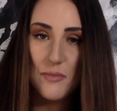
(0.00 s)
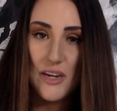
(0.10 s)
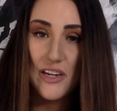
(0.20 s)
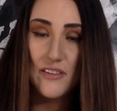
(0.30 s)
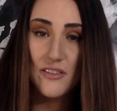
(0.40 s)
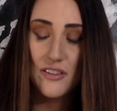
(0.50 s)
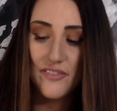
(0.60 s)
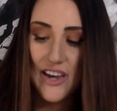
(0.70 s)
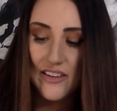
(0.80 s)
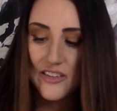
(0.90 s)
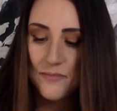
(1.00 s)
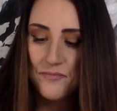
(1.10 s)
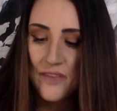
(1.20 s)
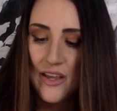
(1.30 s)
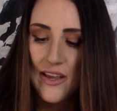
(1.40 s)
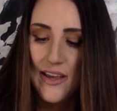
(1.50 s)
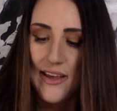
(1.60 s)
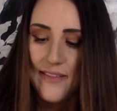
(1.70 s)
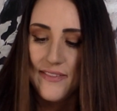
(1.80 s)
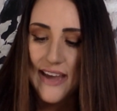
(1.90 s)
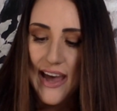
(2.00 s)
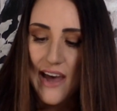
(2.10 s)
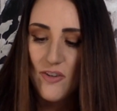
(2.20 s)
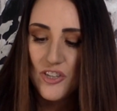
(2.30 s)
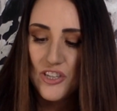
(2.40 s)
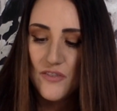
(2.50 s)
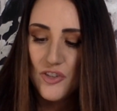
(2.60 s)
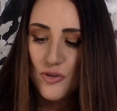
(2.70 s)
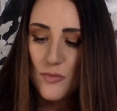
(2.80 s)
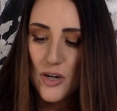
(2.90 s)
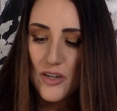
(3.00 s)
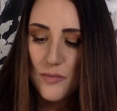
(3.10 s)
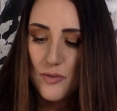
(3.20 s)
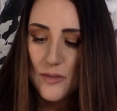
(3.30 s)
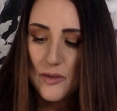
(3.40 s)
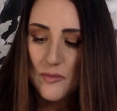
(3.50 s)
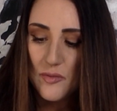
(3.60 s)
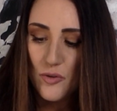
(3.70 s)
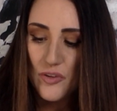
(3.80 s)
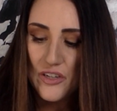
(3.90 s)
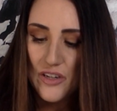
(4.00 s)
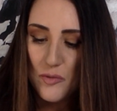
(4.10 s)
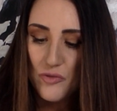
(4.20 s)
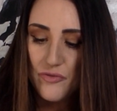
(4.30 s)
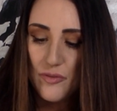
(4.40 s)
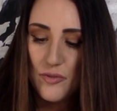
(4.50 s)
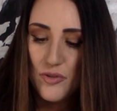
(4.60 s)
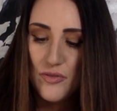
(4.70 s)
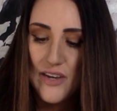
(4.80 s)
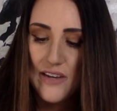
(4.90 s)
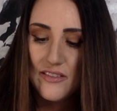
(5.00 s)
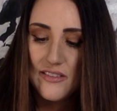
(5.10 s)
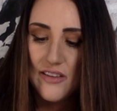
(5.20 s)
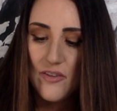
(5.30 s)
and mandates took effect. The average individual market premiums more than doubled, from $2,784